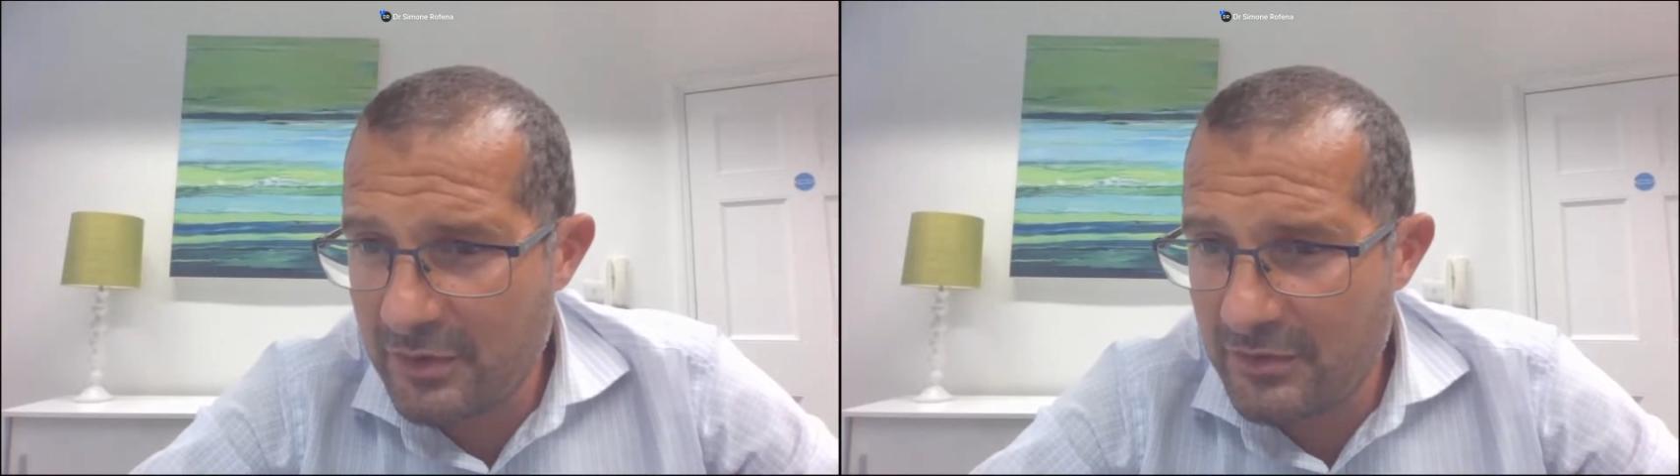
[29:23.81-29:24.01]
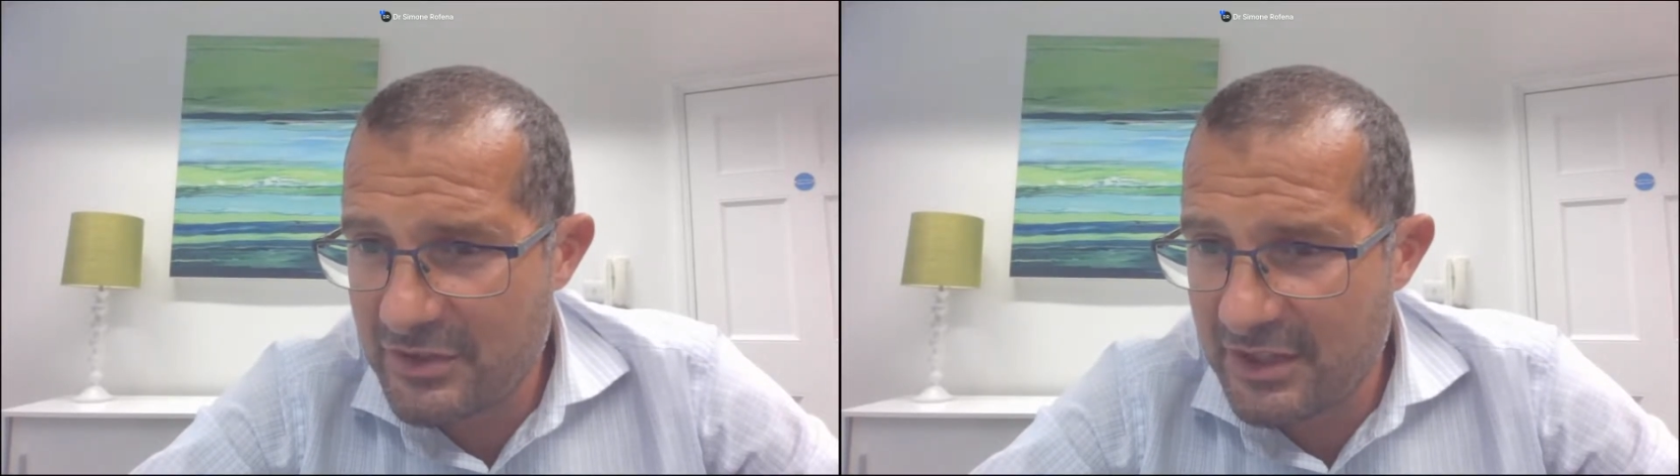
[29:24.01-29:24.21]

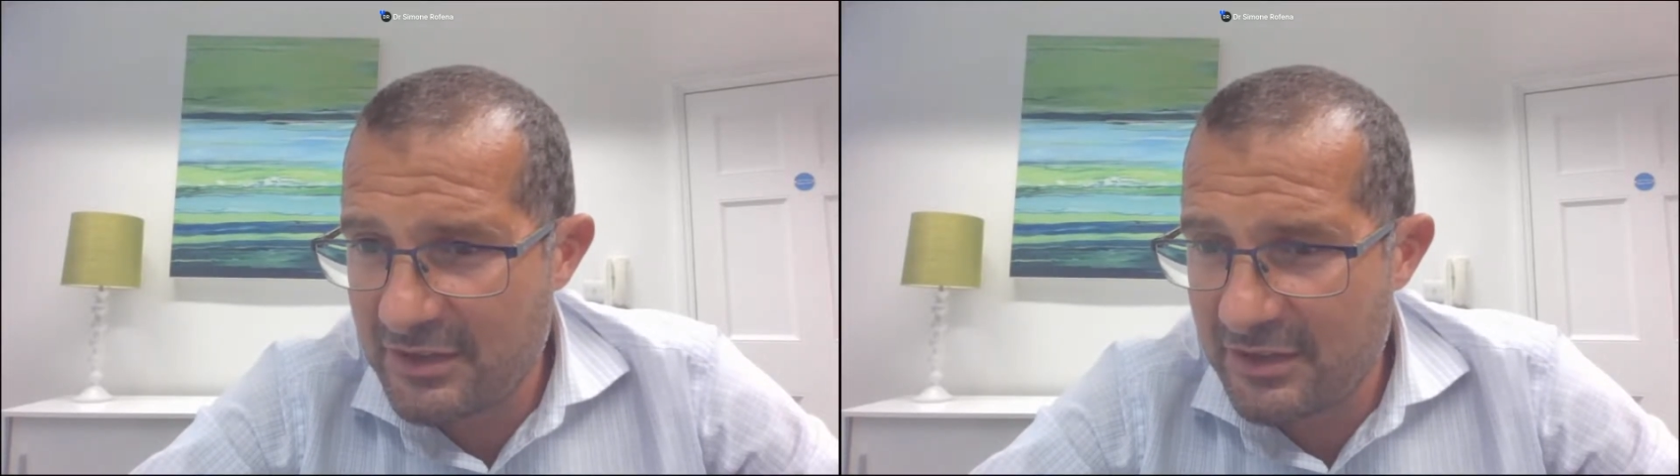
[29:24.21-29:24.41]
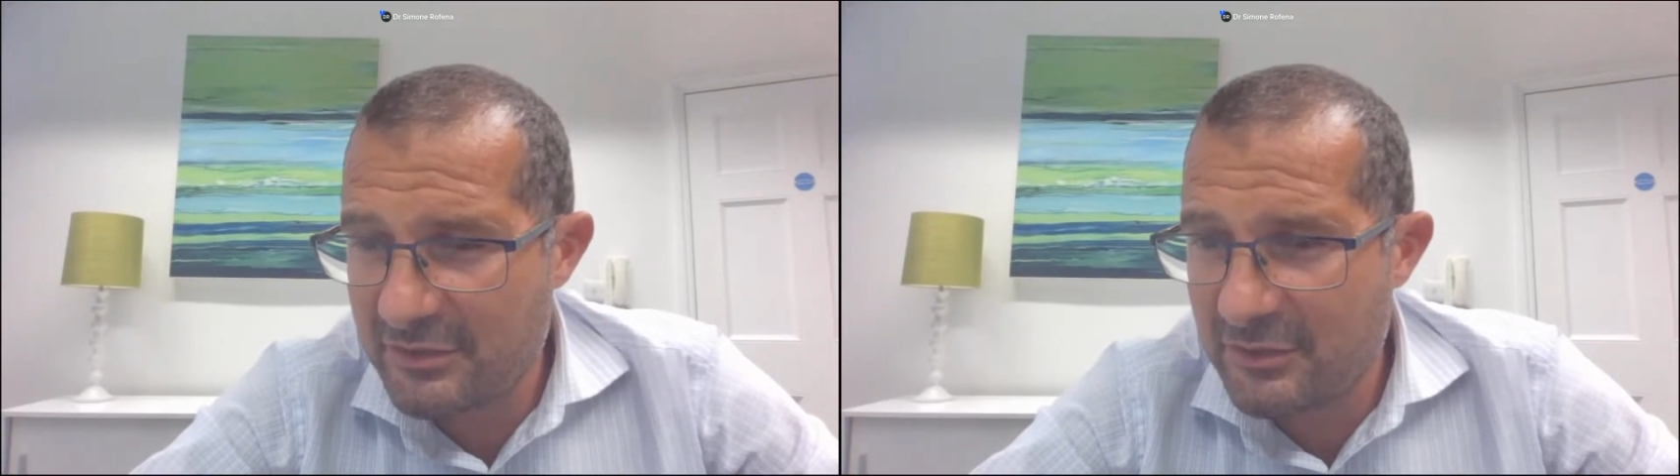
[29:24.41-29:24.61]

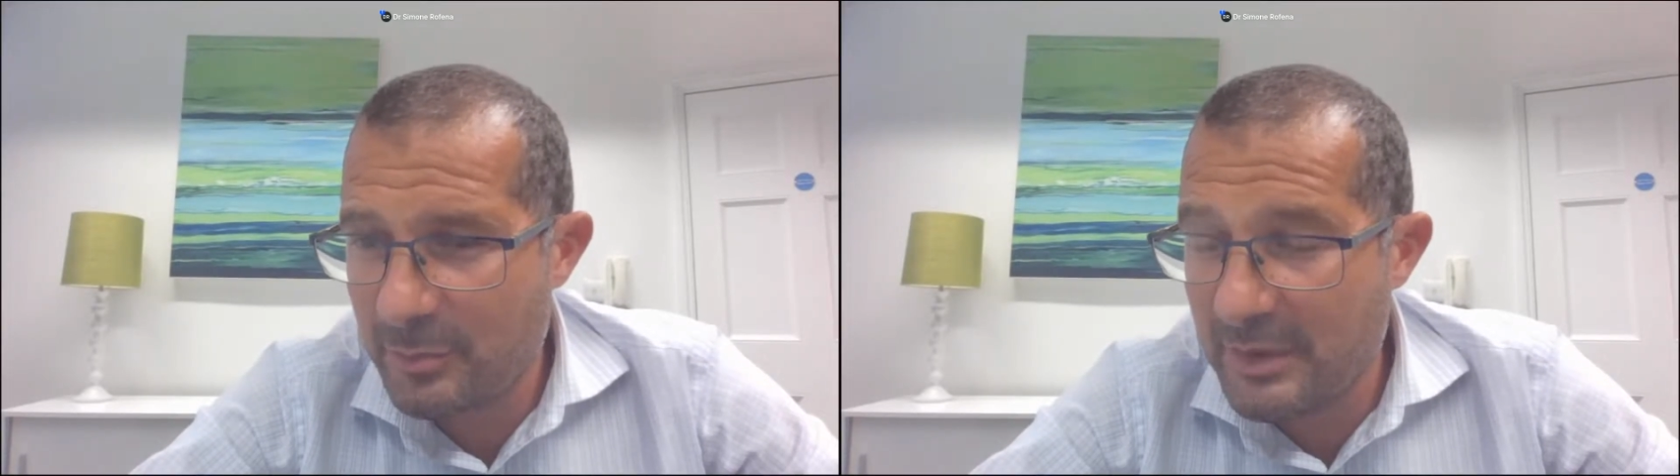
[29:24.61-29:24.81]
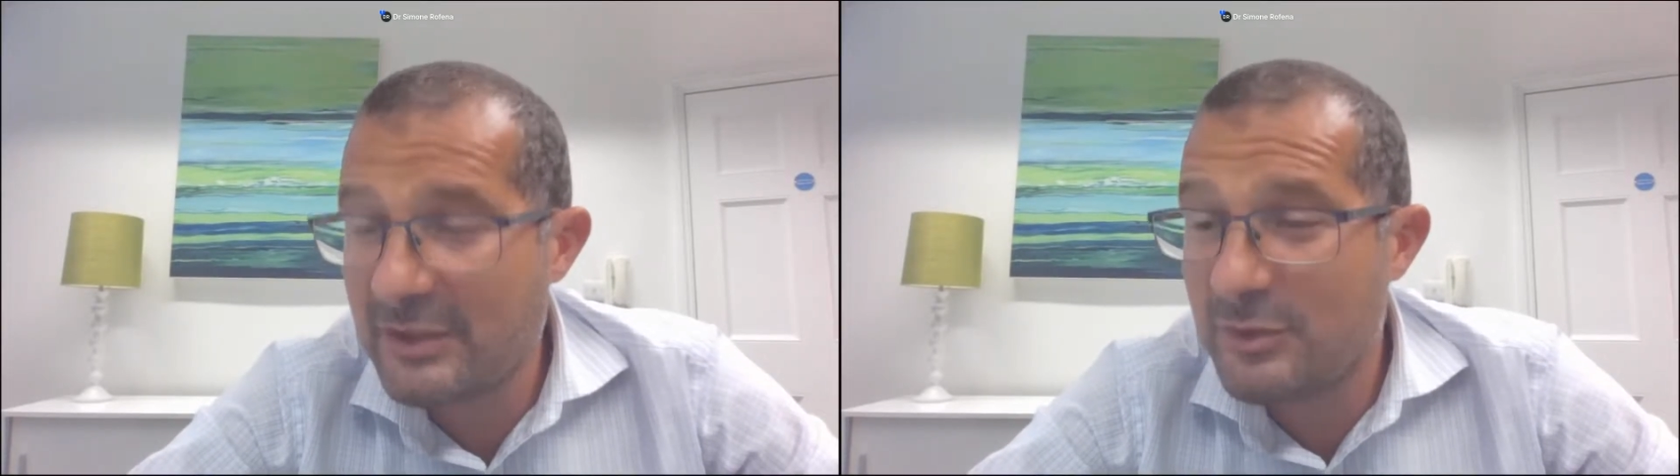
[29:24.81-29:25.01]
consider it to
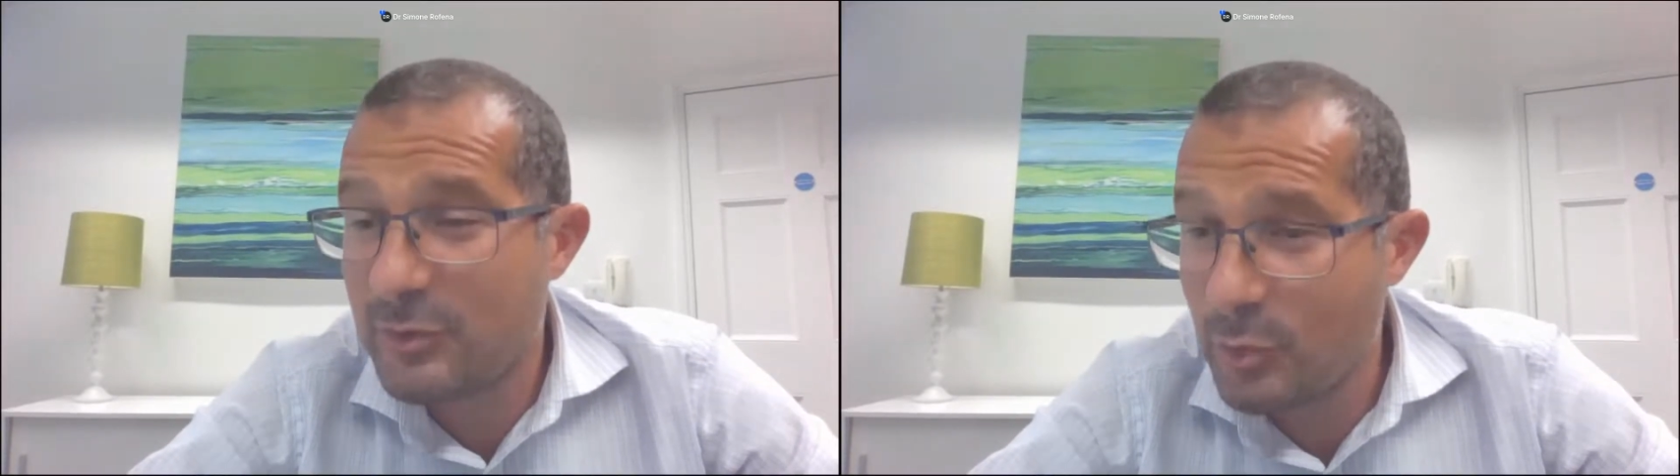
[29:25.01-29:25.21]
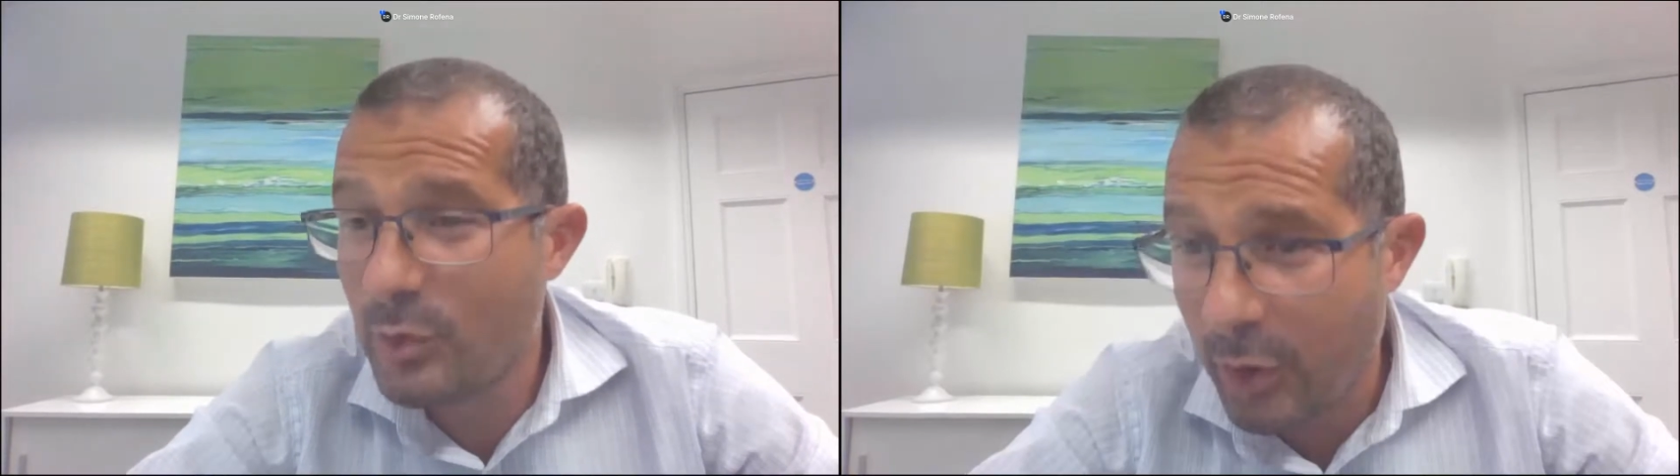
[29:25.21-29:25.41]
be
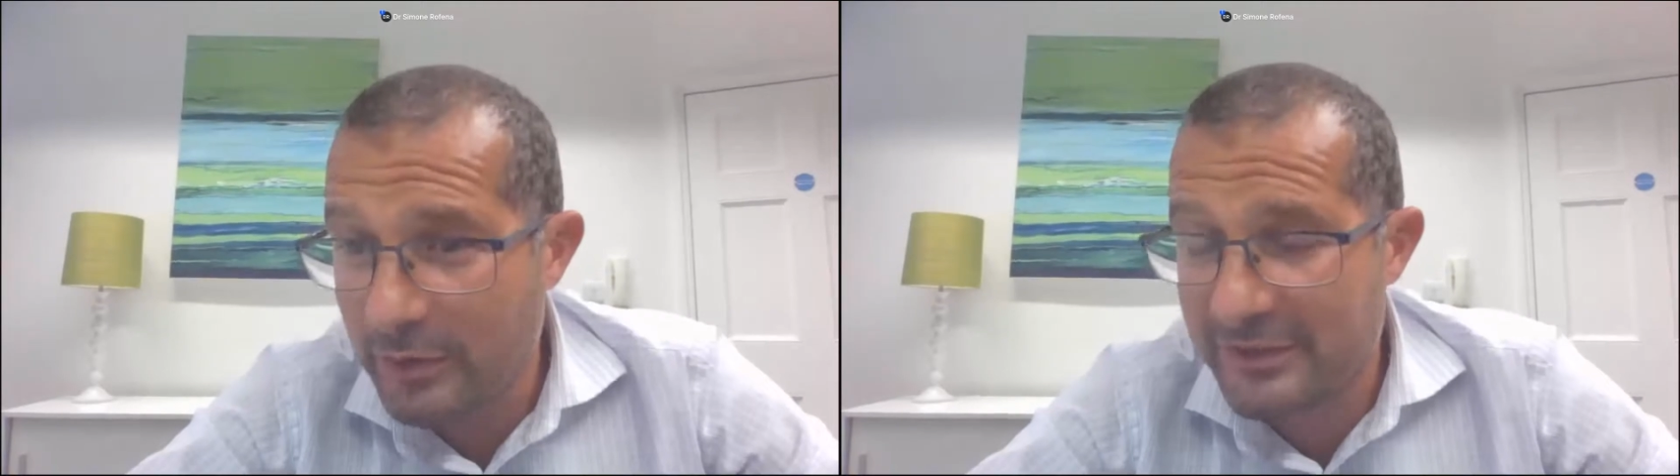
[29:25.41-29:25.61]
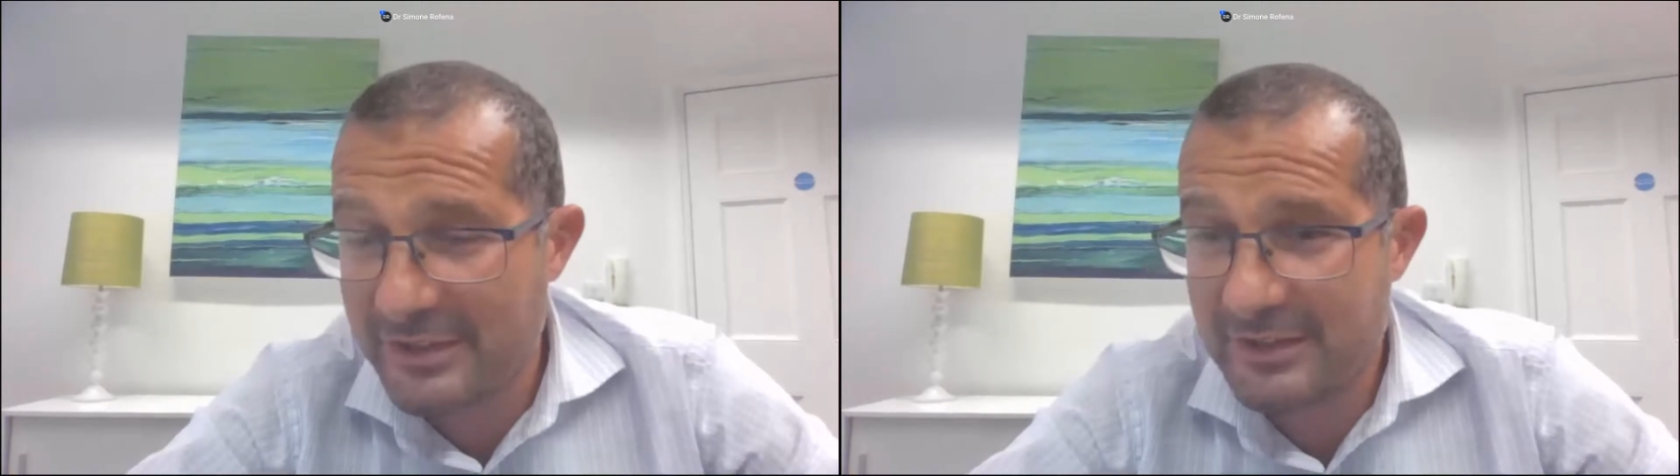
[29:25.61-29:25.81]
too old?